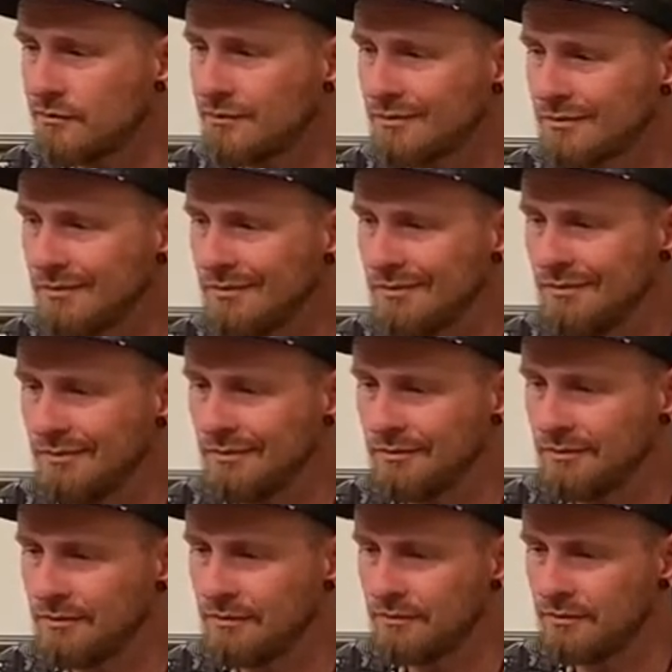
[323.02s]

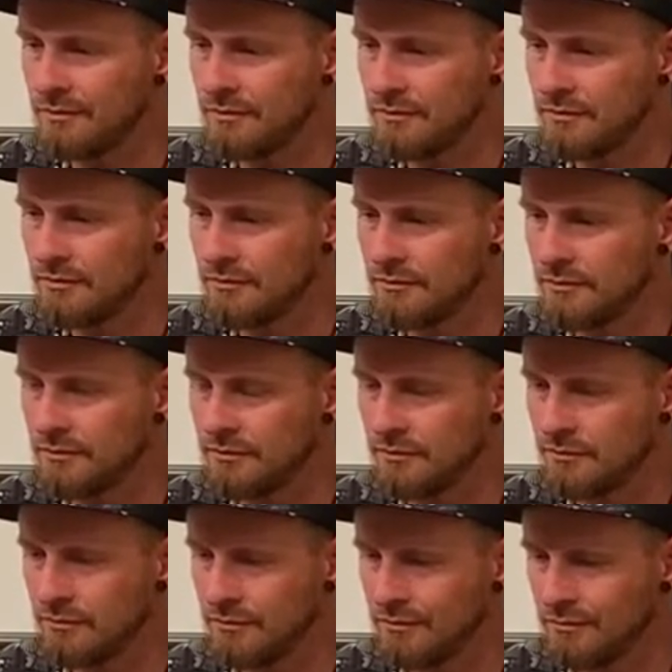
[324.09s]

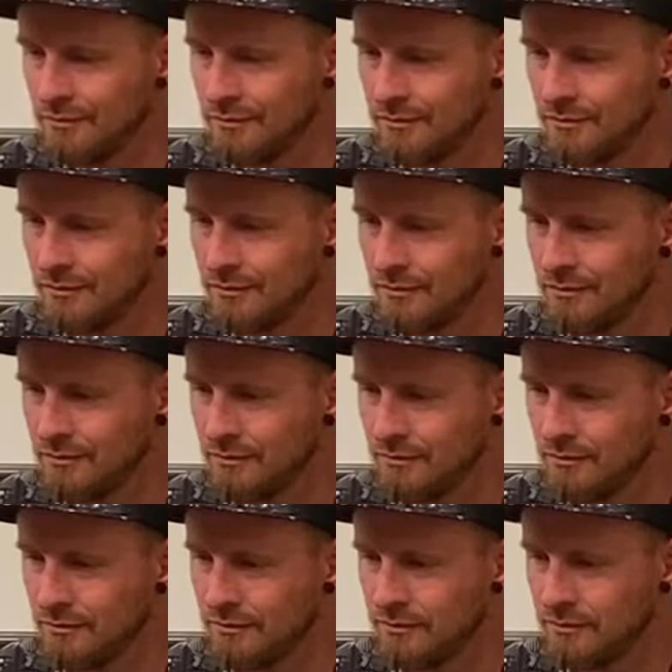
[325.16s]

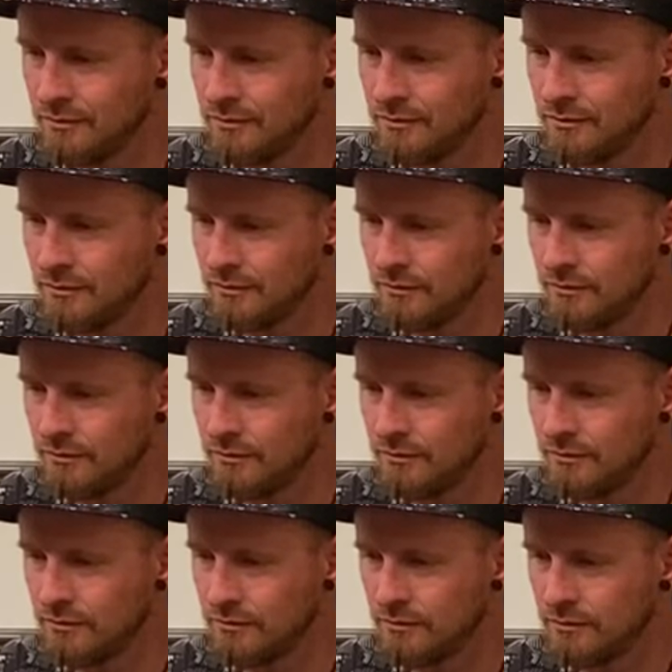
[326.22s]

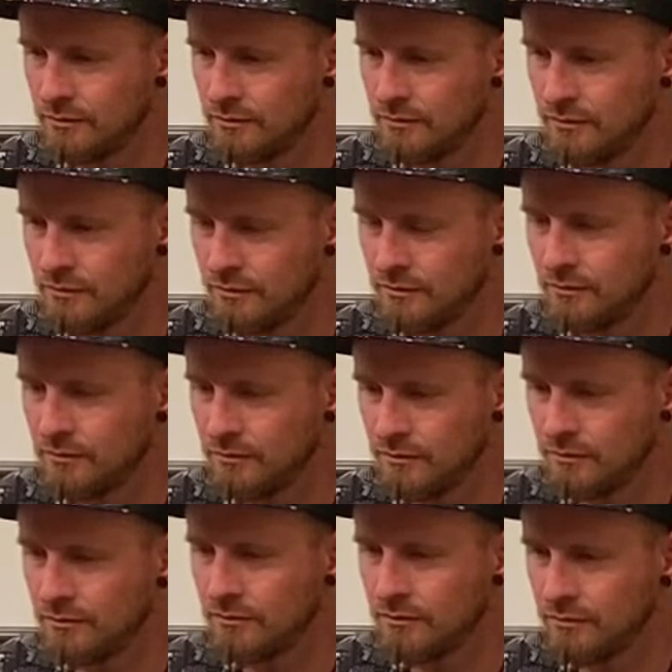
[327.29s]

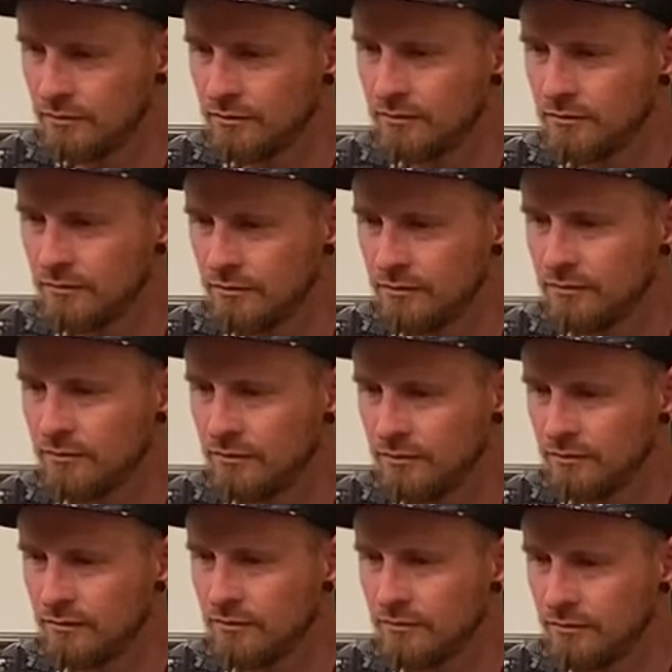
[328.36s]

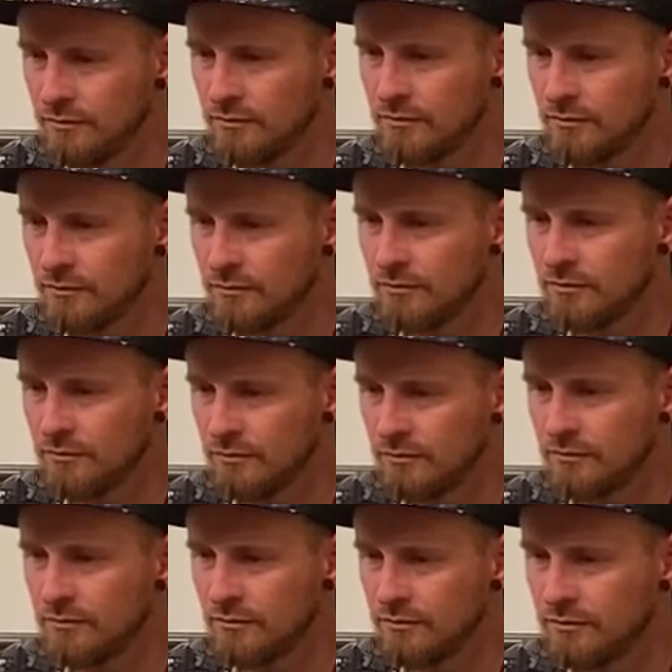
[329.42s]

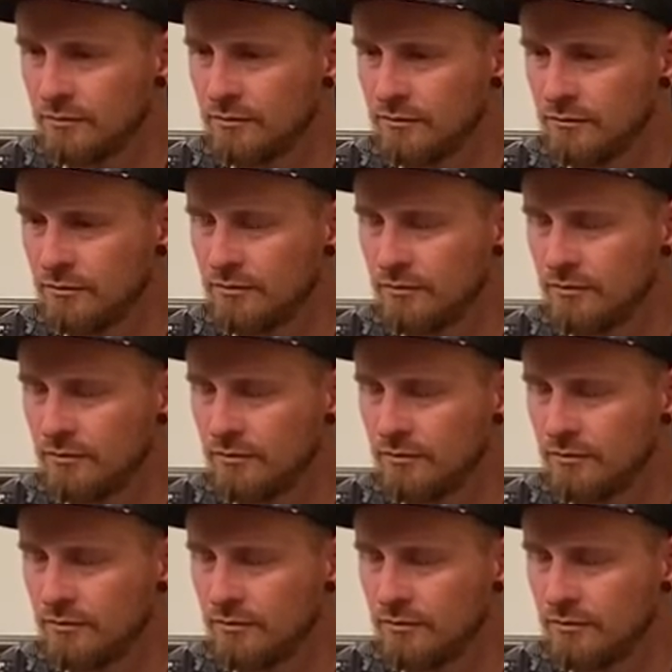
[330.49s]
This person isn't speaking.